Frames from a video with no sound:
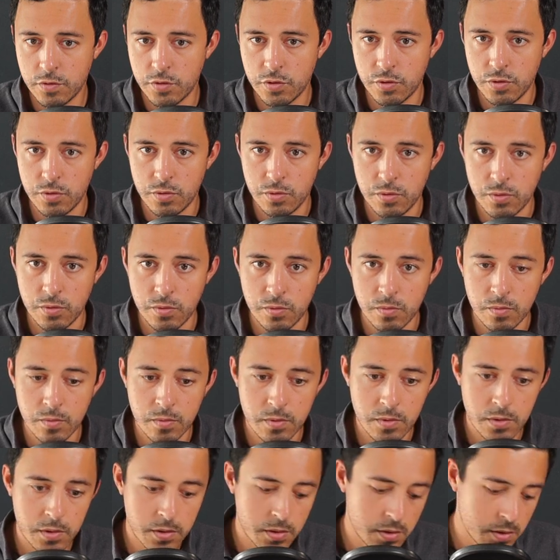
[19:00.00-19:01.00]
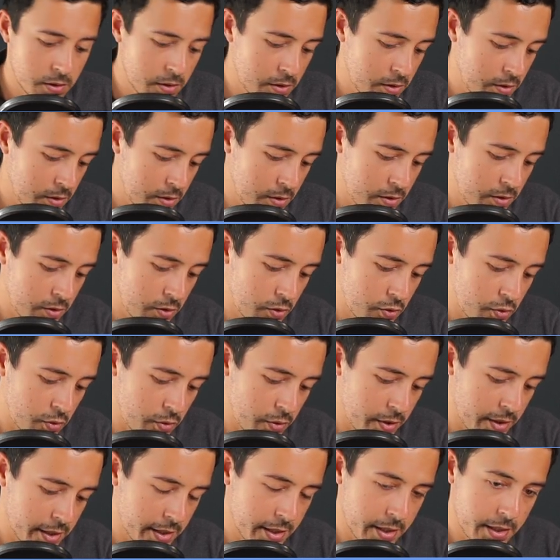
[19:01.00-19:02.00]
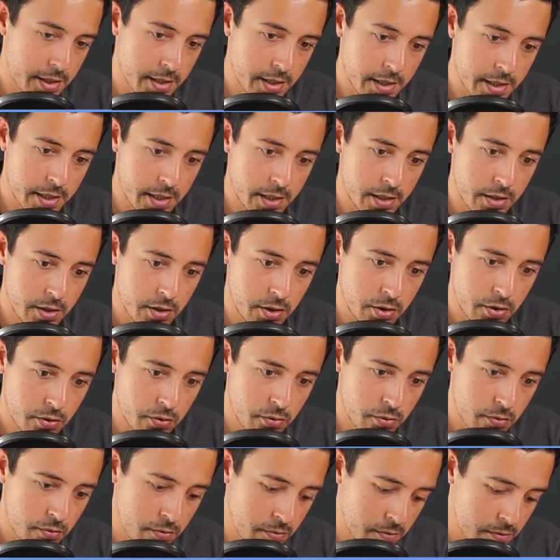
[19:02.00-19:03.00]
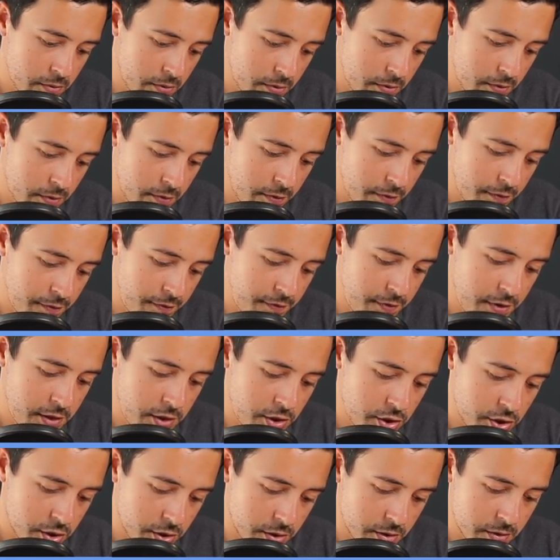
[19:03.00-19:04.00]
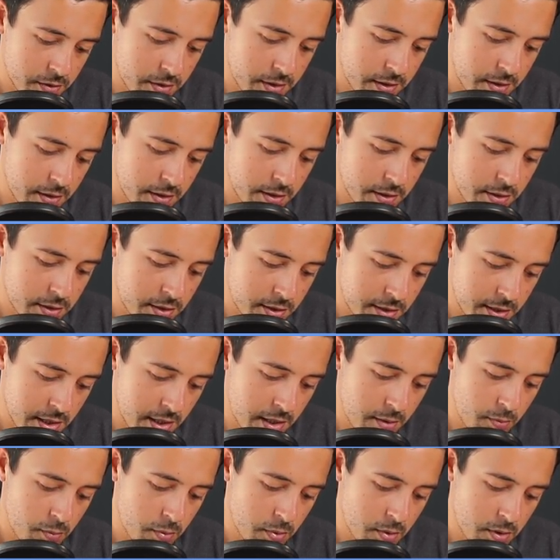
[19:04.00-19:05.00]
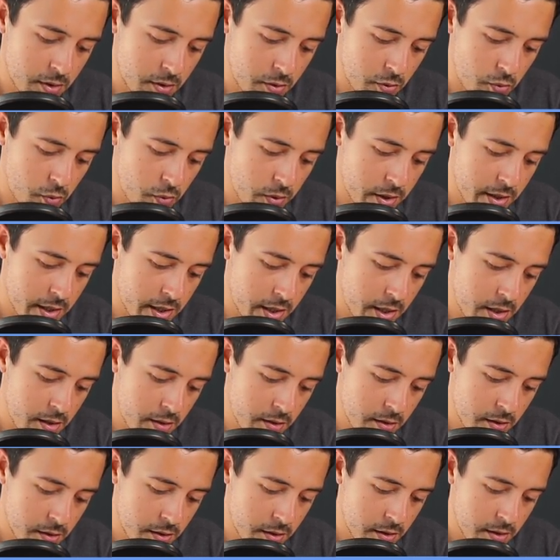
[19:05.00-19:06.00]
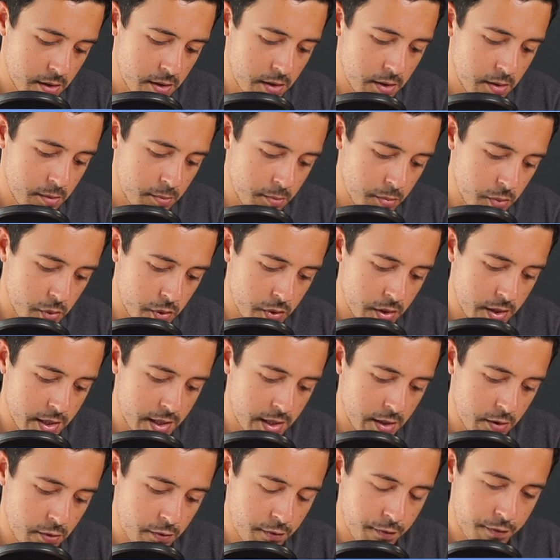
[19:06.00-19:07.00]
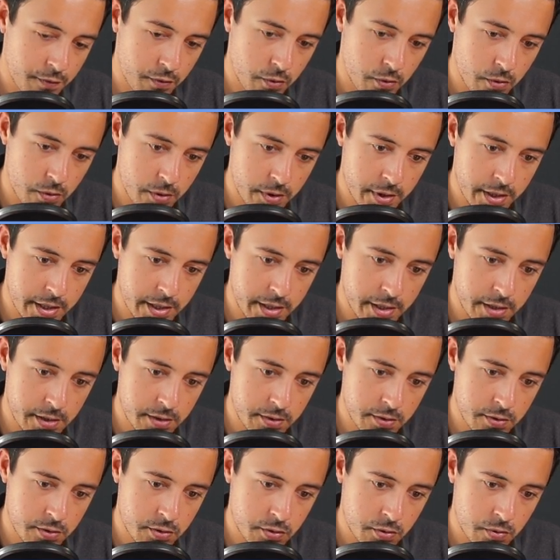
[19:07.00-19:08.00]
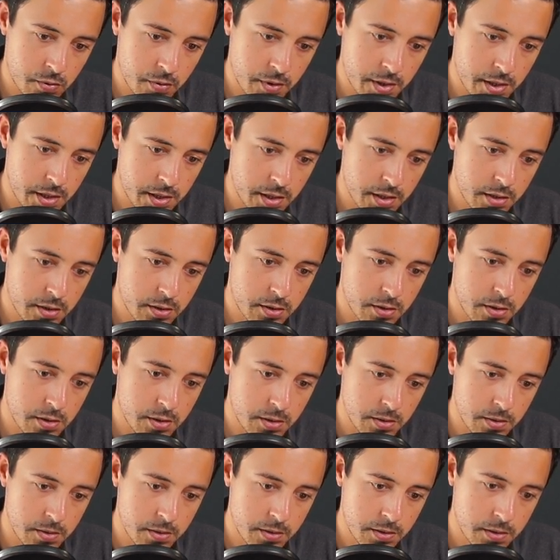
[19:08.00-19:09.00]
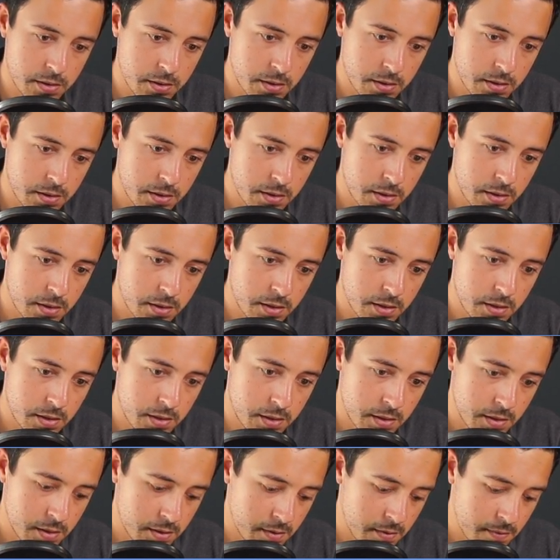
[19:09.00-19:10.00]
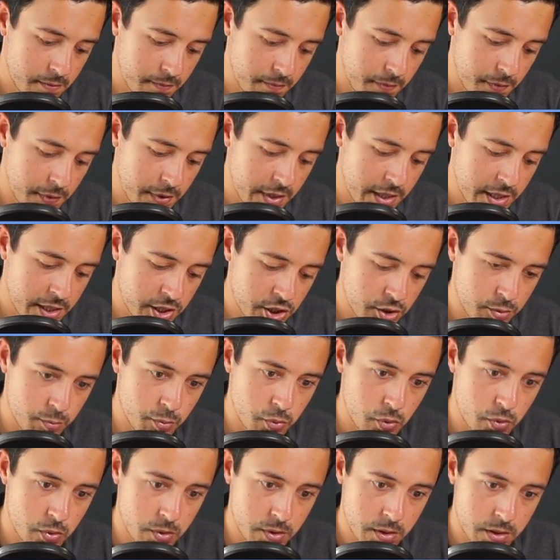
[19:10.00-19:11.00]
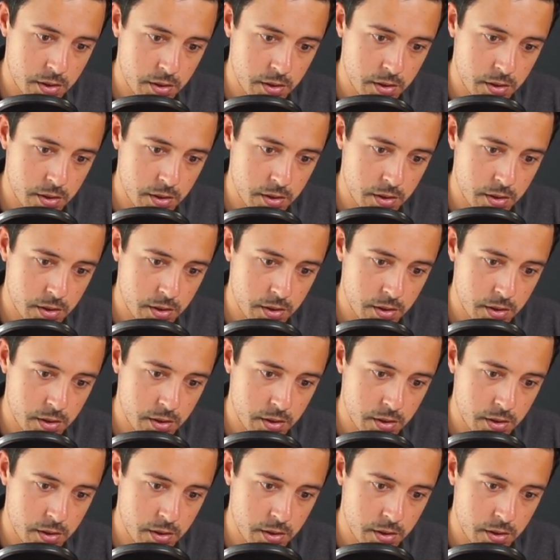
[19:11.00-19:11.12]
to create a new feature in the same way, but now for a screen called dashboard.